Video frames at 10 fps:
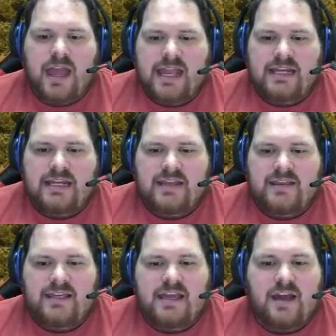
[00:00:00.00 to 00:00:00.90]
in
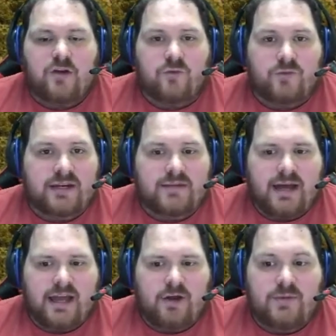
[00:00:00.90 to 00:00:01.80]
the green
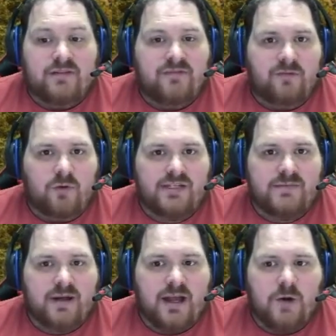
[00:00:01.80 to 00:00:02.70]
biome, in the forest
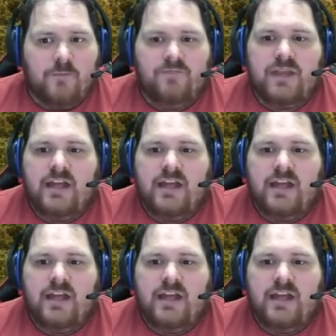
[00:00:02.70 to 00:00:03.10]
biome,